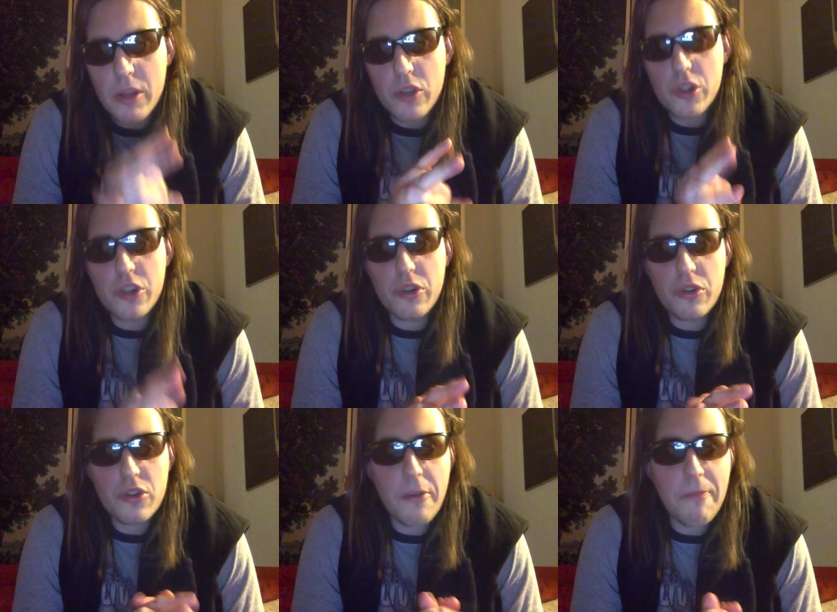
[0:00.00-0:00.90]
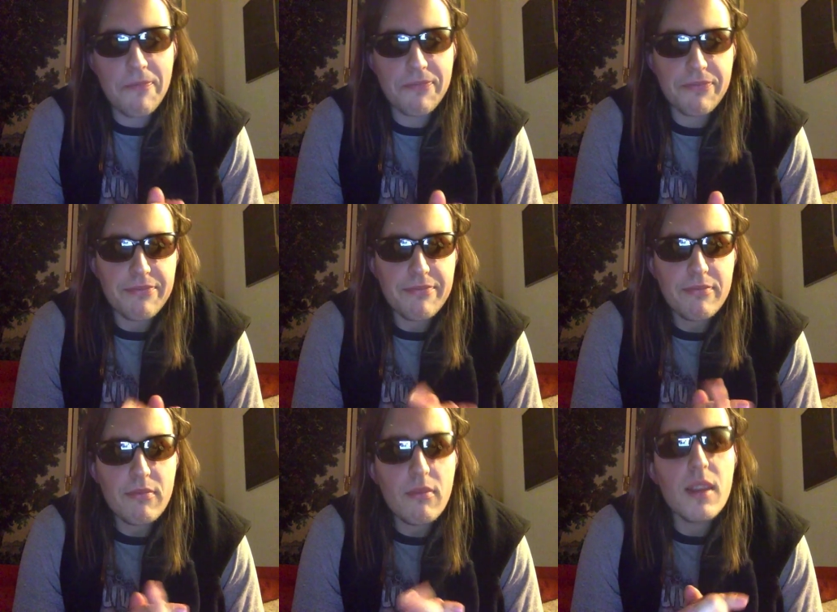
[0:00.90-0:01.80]
Yochirou's
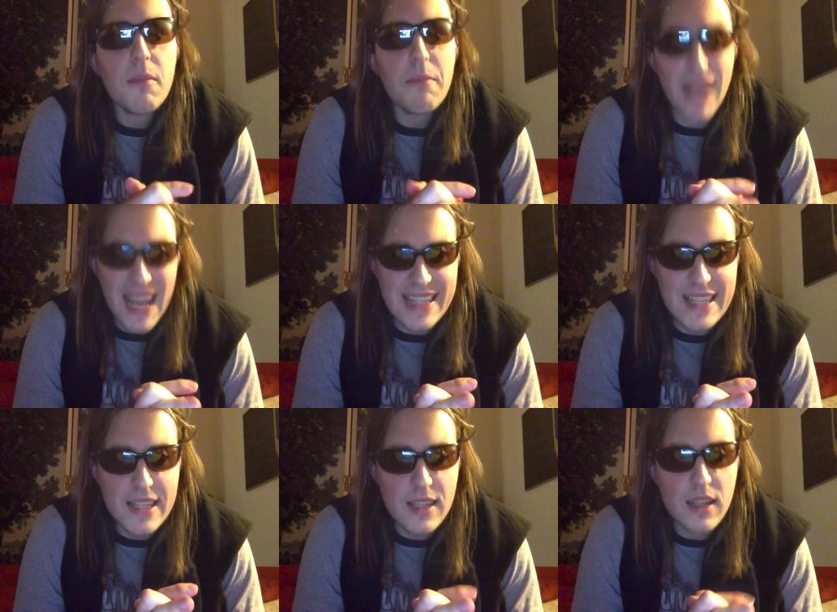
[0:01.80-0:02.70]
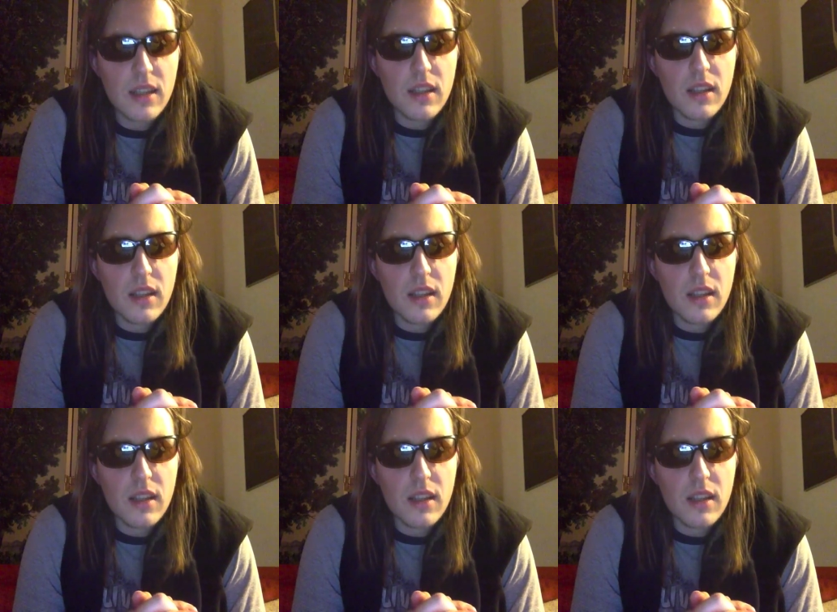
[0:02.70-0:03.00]
past.